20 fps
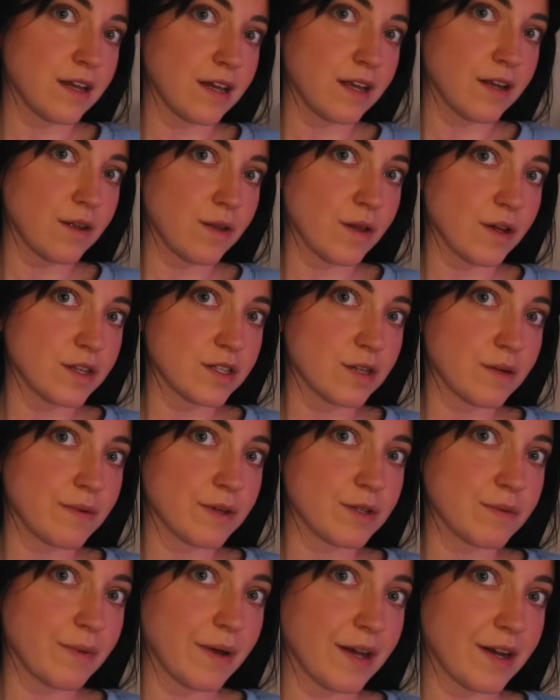It'll look so
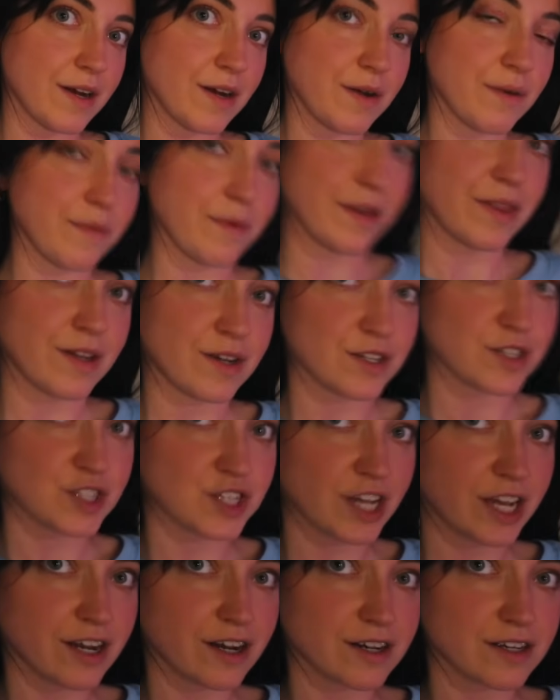much better when there's
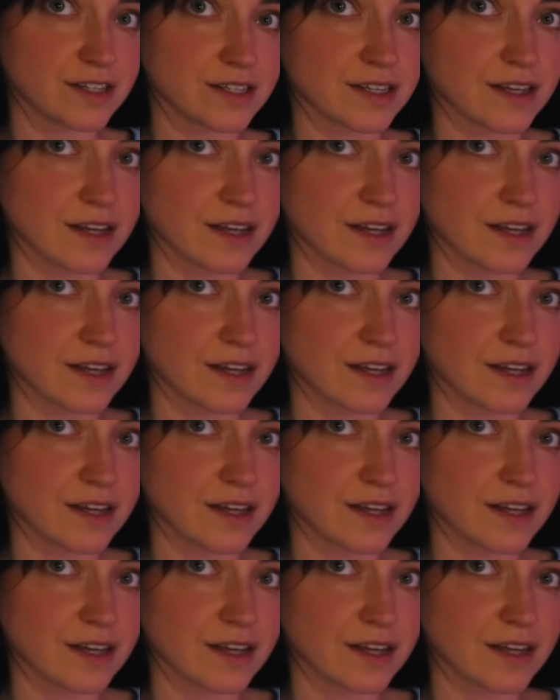chairs,